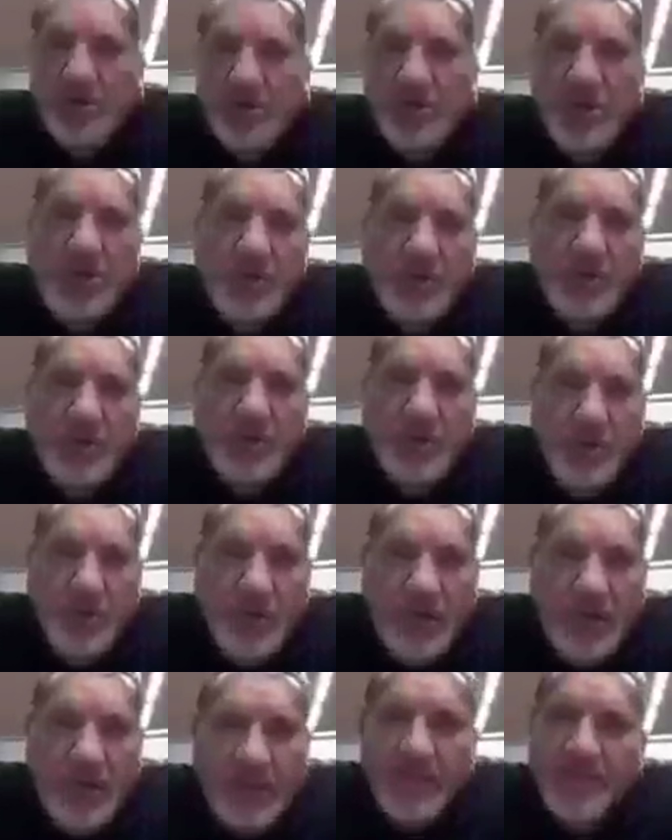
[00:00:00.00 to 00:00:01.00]
Igor, shall
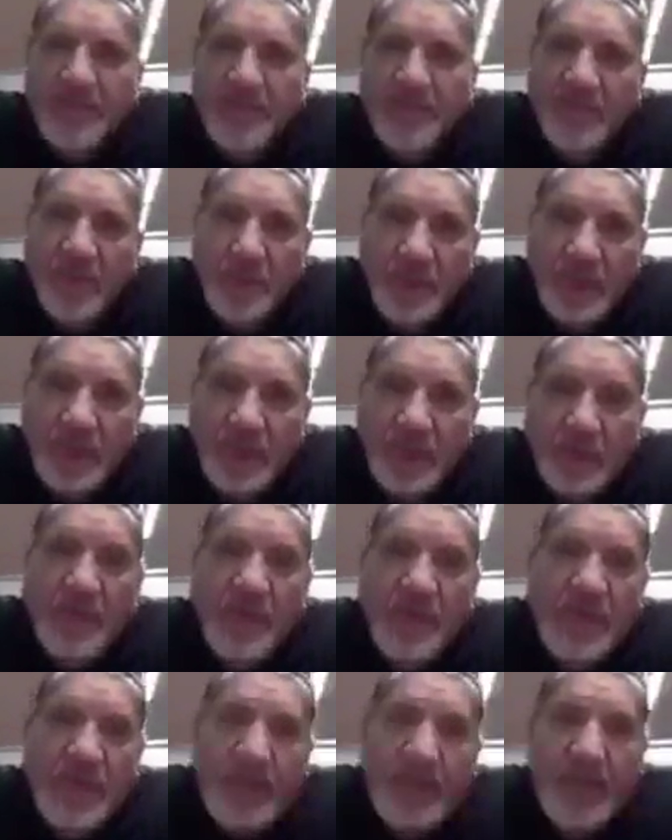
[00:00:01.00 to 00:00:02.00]
we do it?
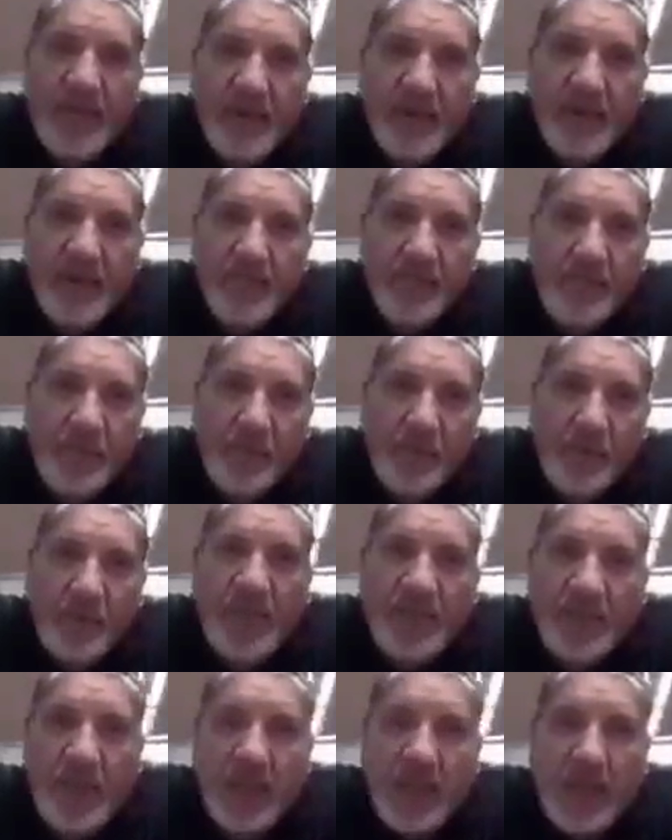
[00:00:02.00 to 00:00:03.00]
Because we can
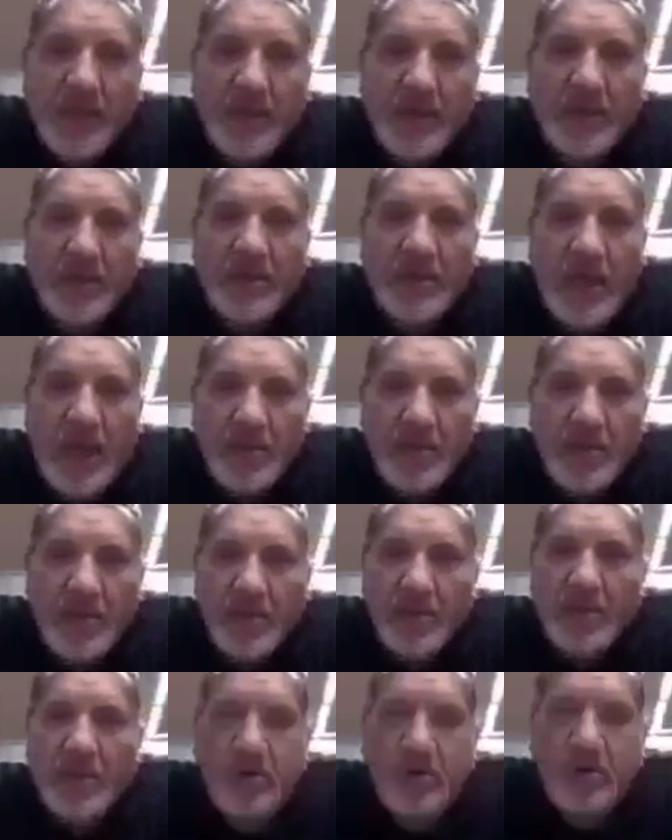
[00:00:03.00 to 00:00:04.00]
put that
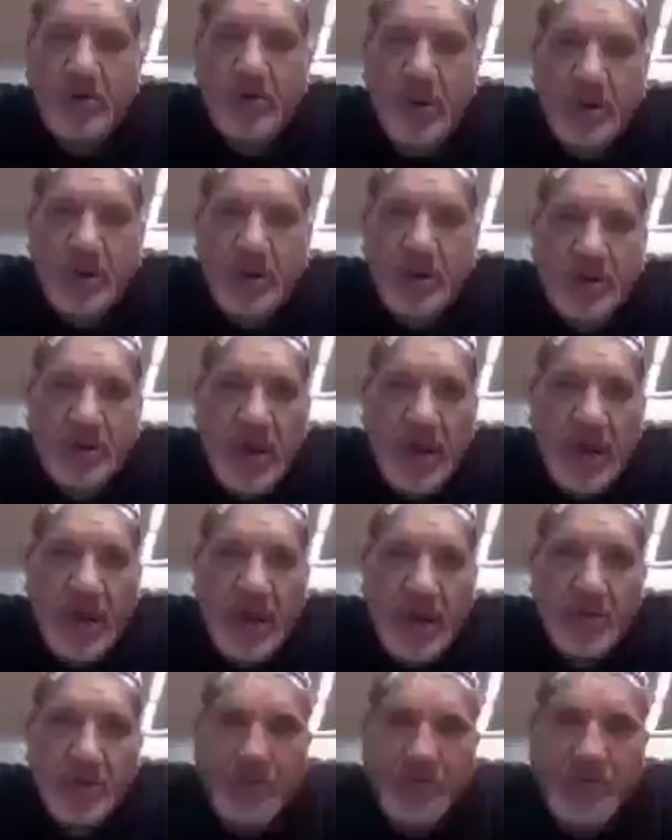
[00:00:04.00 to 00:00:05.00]
100,000 or
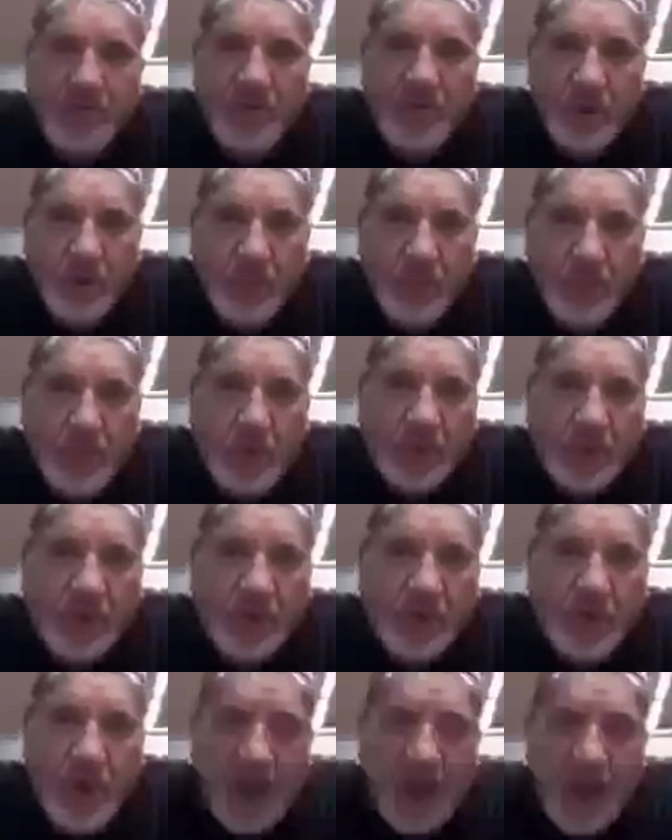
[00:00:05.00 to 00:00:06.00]
200,000 for a
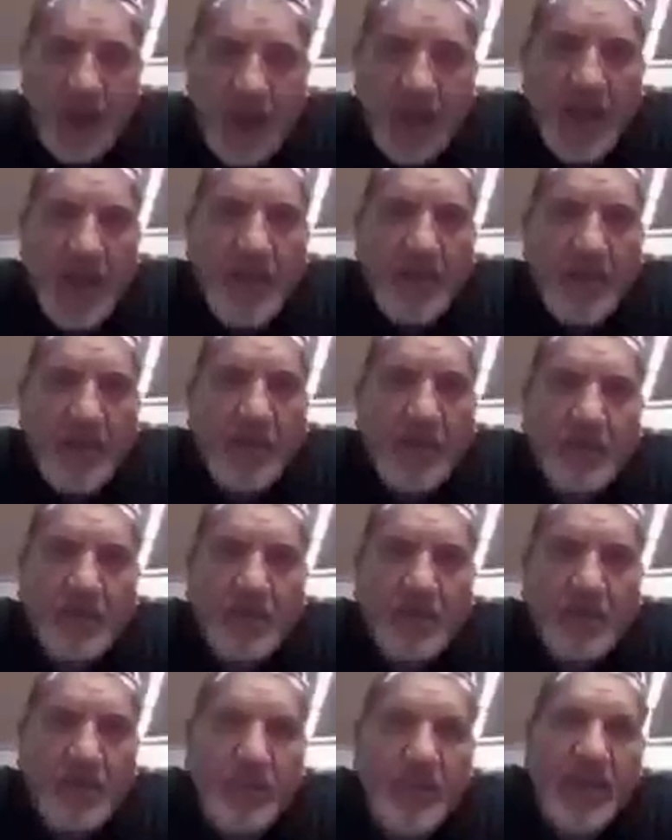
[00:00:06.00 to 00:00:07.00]
sports car. I
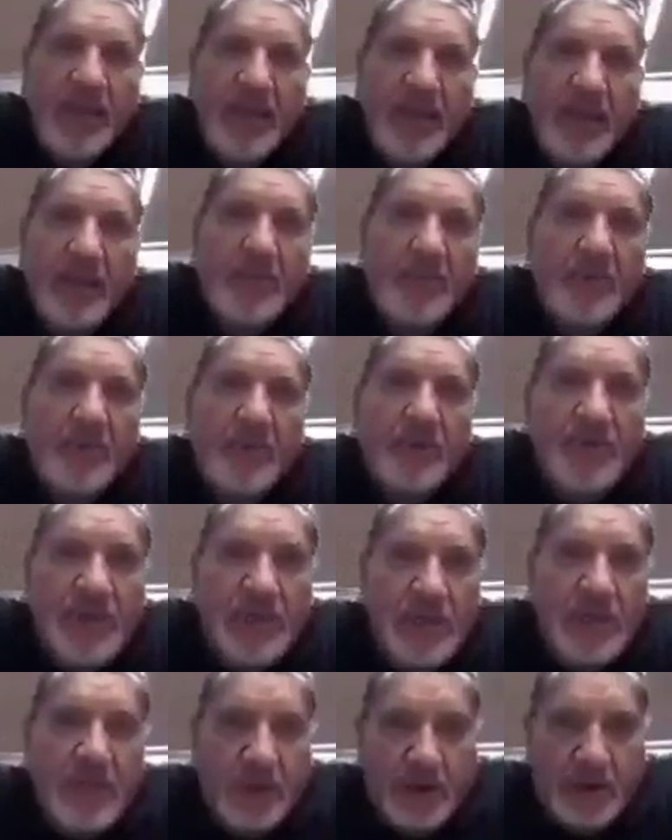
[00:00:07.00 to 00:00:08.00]
wanted to buy a
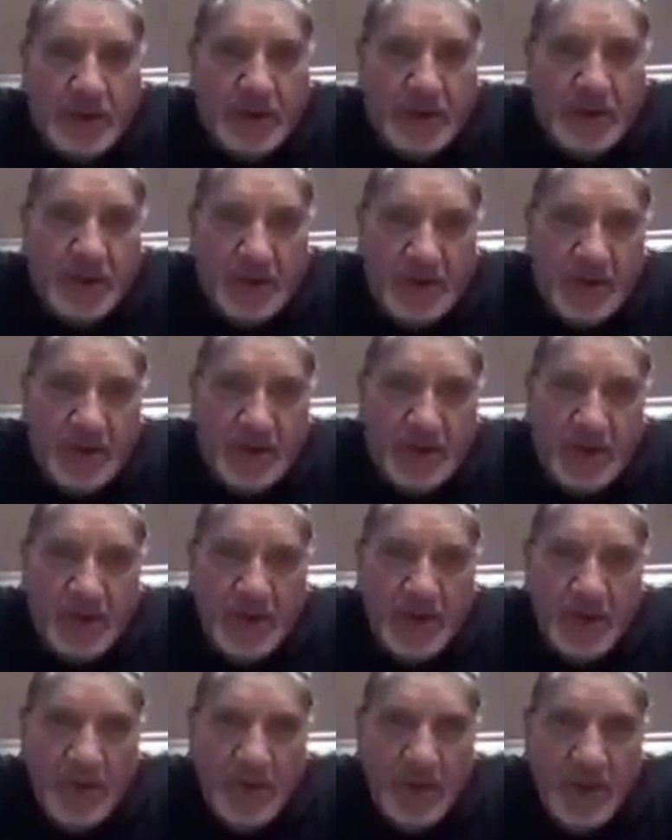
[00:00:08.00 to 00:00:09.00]
Lamborghini
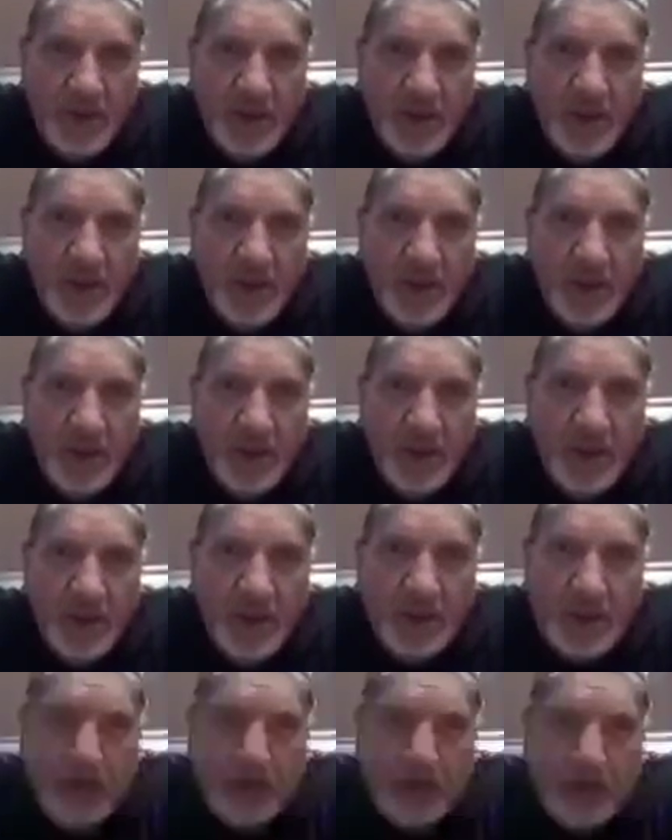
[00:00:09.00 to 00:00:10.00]
Ursus.
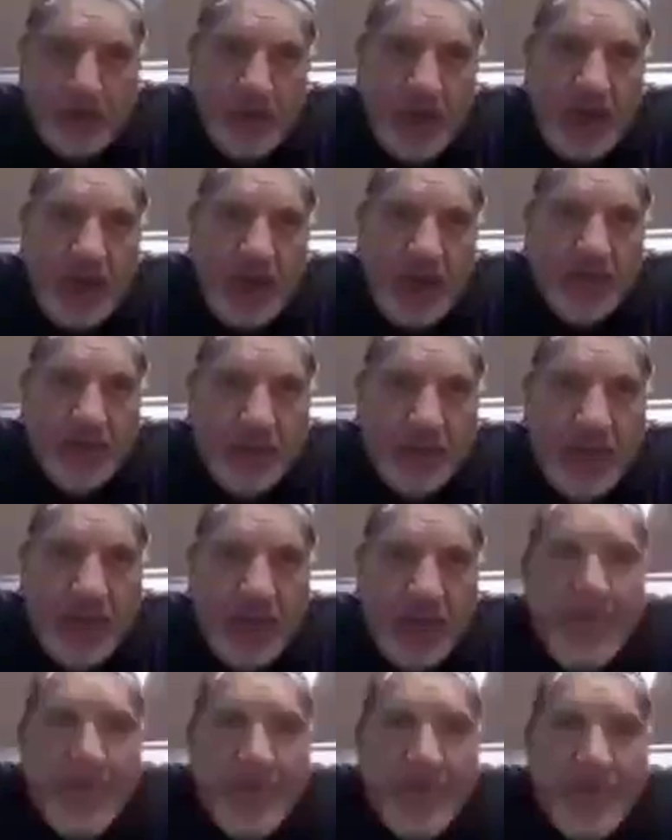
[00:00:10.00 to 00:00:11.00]

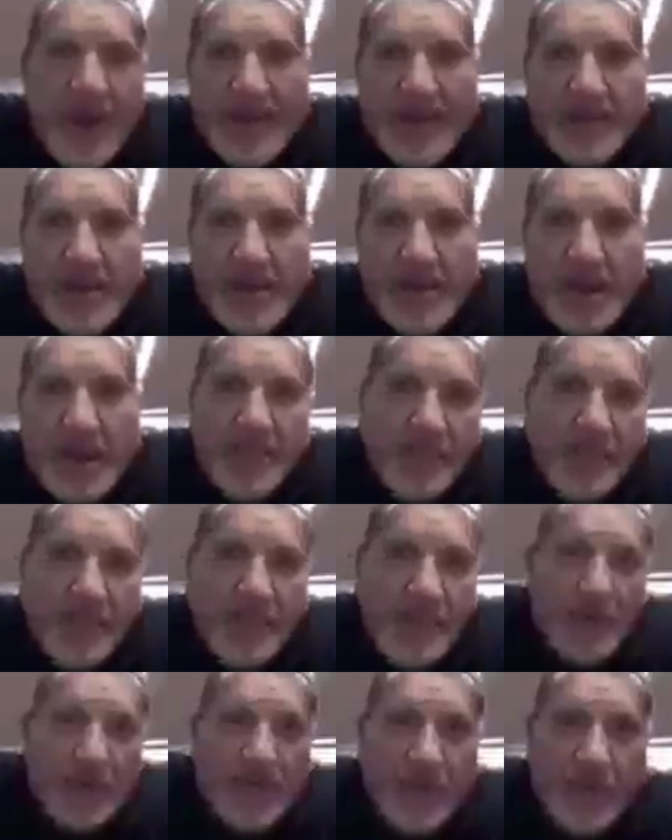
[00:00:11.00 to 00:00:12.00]
I thought I'd buy that
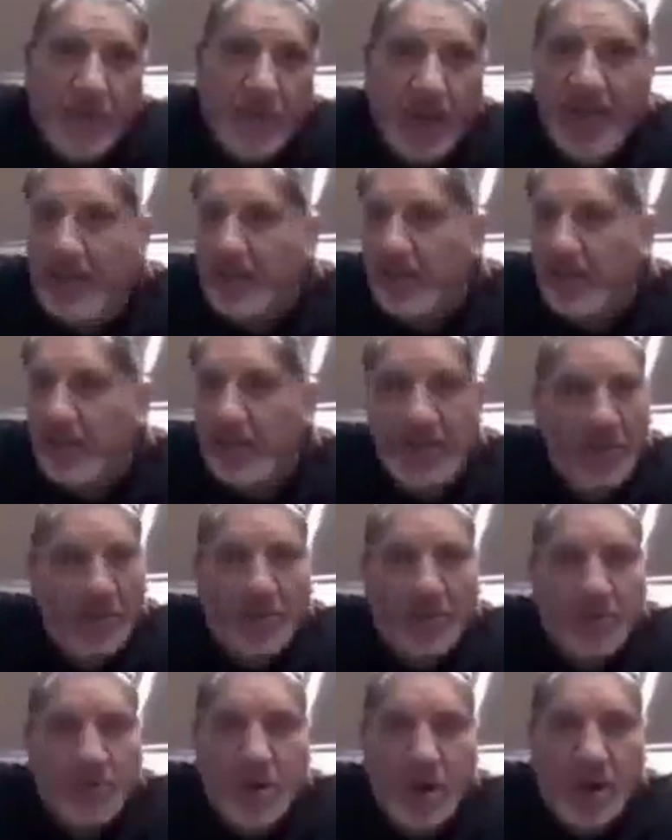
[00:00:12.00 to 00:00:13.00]
car. Beautiful. I
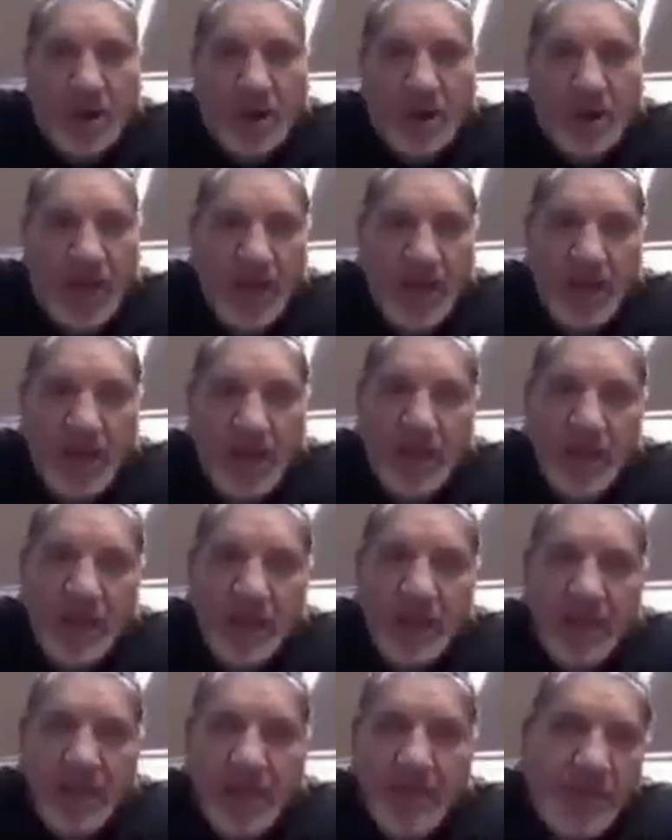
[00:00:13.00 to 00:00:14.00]
looked the color.
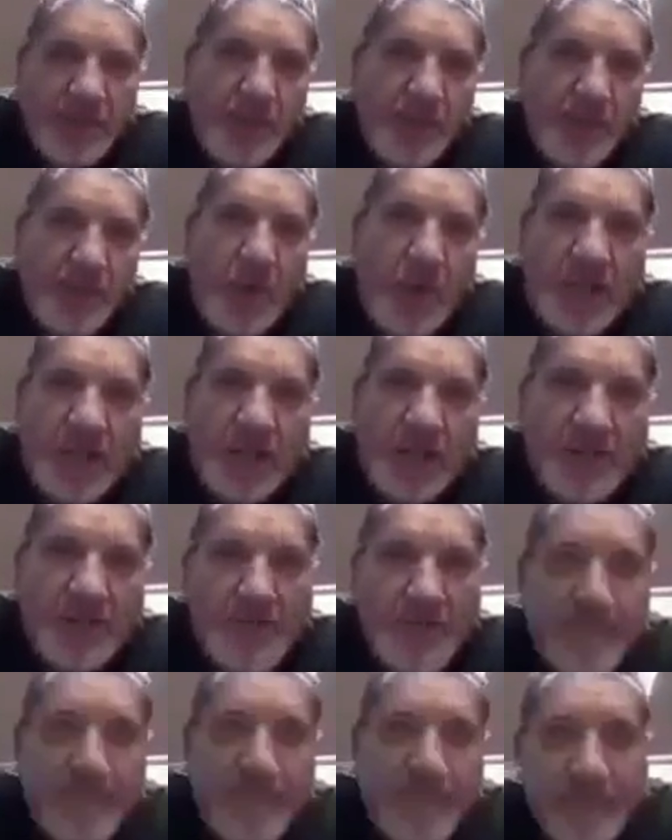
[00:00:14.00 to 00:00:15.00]
But you know
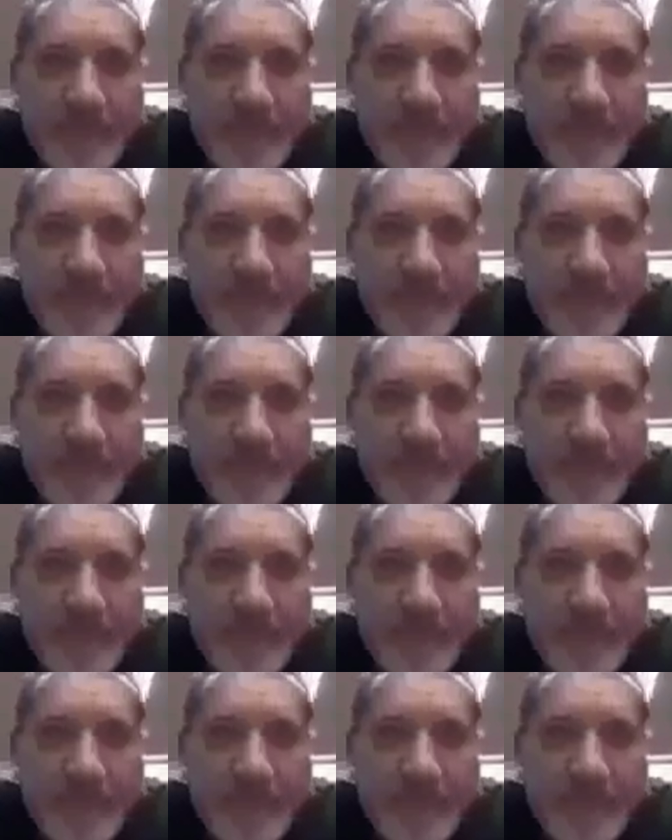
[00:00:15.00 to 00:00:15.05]
what?